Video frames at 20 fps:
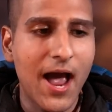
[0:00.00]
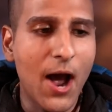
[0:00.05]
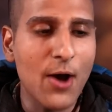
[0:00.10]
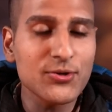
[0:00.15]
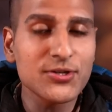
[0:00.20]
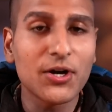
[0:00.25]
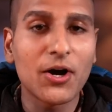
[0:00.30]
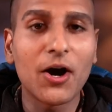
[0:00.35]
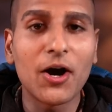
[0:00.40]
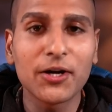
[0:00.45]
I
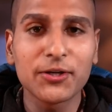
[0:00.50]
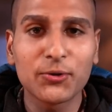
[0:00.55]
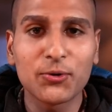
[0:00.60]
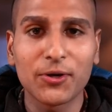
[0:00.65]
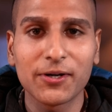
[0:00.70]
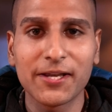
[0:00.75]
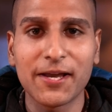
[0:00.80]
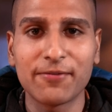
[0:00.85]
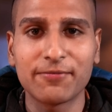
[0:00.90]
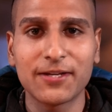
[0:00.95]
was a
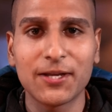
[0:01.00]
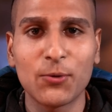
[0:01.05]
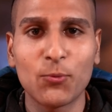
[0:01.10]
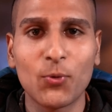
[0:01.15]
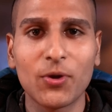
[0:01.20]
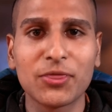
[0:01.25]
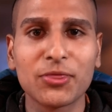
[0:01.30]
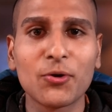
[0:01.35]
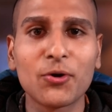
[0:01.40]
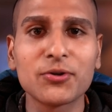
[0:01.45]
hardcore lefty
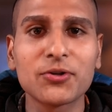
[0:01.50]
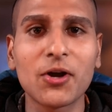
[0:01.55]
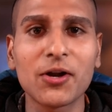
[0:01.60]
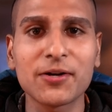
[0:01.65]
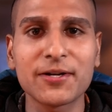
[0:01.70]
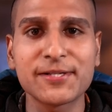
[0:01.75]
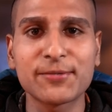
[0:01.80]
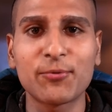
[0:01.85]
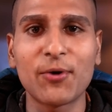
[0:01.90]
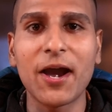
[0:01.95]
with no
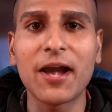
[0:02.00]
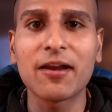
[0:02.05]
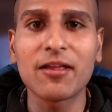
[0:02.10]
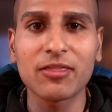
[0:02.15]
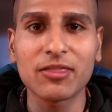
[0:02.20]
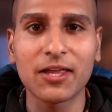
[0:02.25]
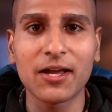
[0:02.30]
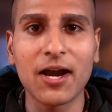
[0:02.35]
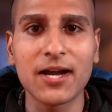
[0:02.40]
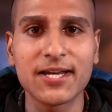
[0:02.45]
tolerance for
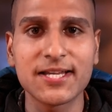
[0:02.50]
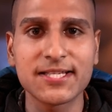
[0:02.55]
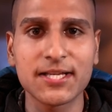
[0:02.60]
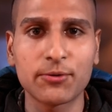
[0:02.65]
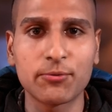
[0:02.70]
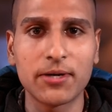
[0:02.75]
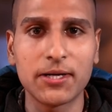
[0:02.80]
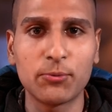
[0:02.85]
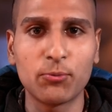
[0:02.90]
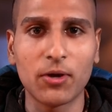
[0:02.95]
anything I
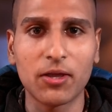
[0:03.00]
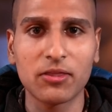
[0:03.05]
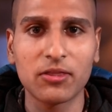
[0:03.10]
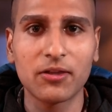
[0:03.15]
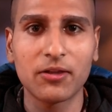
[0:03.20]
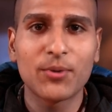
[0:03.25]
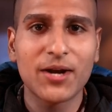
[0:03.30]
disagreed with.